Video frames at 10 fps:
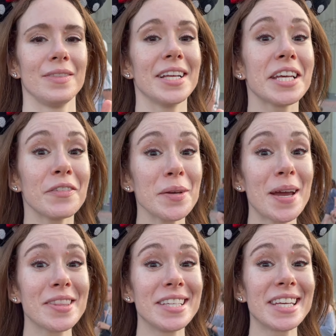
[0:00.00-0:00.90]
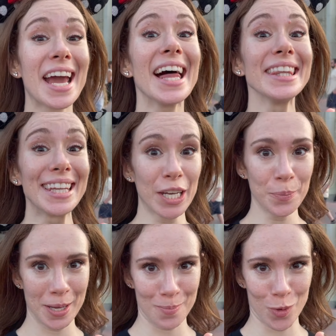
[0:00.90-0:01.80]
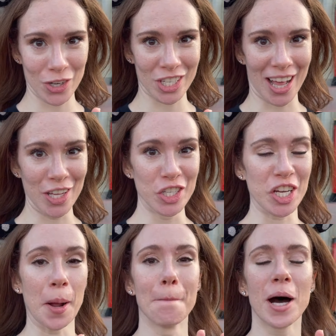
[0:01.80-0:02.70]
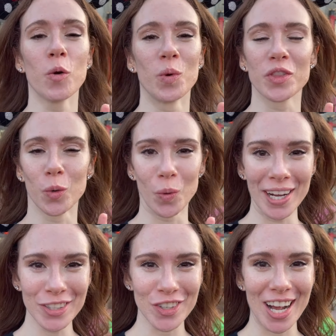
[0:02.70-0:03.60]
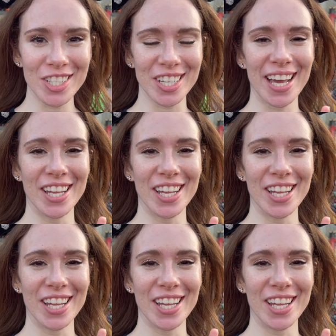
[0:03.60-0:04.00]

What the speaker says: That definitely made the day a little bit more challenging, but with the right strategy